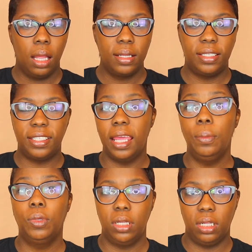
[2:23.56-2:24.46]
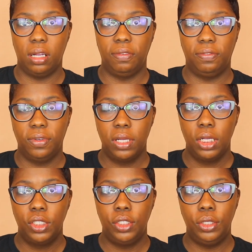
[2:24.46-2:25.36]
stable enough
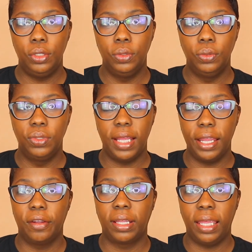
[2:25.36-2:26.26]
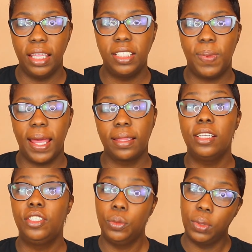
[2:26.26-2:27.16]
to take her kids back,
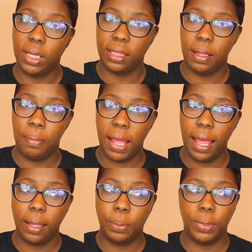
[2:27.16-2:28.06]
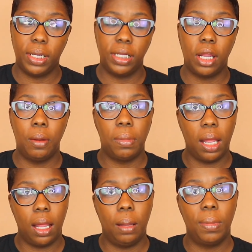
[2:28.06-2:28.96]
then she will get them back. But her
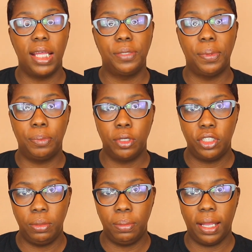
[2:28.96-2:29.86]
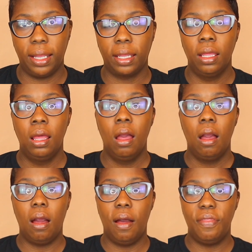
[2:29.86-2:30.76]
mom has been pushing back
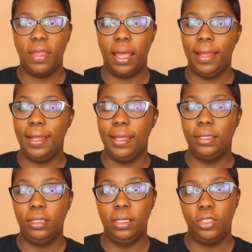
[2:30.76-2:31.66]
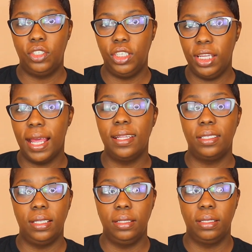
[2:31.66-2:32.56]
on that and she
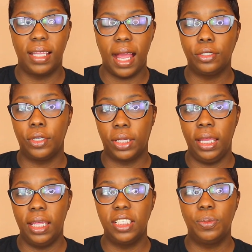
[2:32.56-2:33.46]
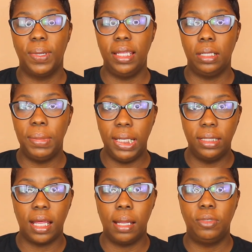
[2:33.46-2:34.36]
hasn't gotten her kids. But in the
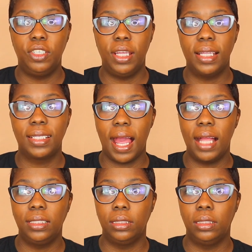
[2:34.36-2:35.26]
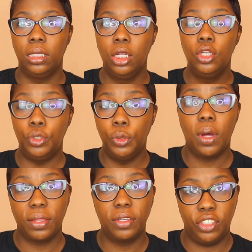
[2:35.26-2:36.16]
meantime, she has gotten 2
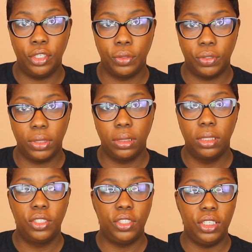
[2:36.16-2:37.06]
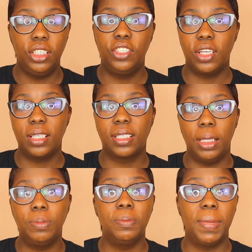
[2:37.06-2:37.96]
other children. She just
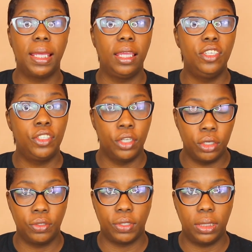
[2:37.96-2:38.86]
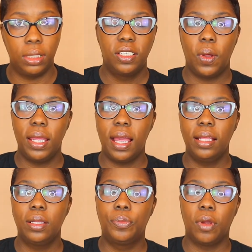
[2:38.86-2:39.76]
keeps making children. So
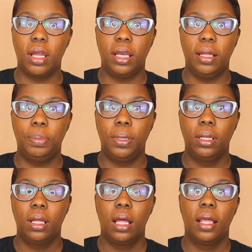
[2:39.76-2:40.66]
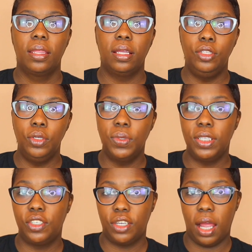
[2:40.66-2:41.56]
Iyanla brought up the
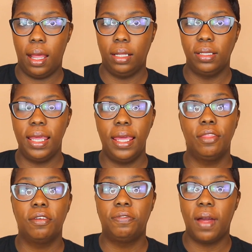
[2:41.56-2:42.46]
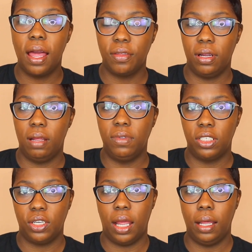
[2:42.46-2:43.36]
newest child and the father of
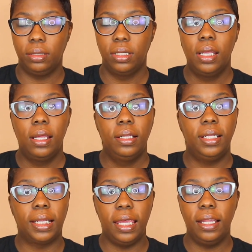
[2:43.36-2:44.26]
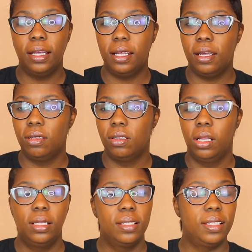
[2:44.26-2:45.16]
this child. Nikita
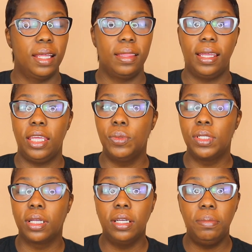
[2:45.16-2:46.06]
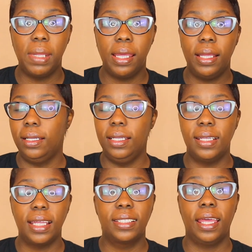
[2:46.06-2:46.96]
said that he was a good man. He
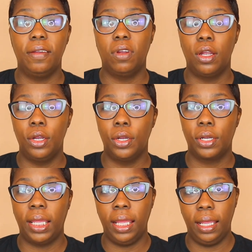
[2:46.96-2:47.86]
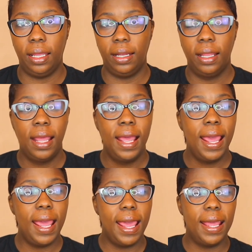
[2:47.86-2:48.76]
takes care of her and her kid.
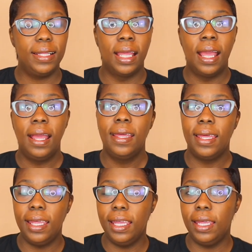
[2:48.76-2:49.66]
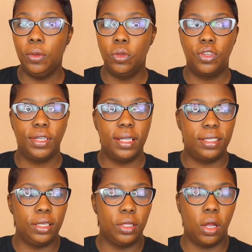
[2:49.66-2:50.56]
And he
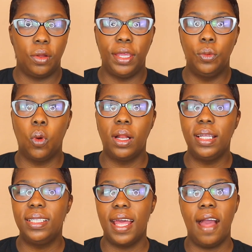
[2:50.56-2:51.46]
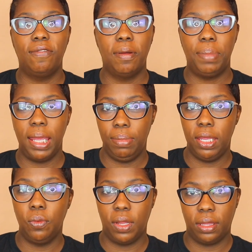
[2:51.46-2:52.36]
just, you know, he wanted to have a
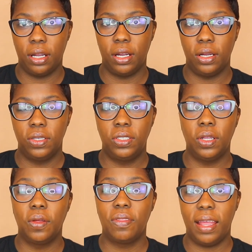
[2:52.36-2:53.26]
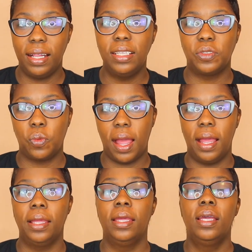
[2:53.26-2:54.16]
baby with her. So that is
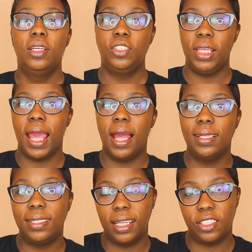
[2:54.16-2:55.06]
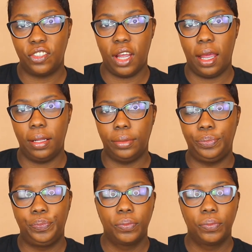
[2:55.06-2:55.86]
why she had a 6th child.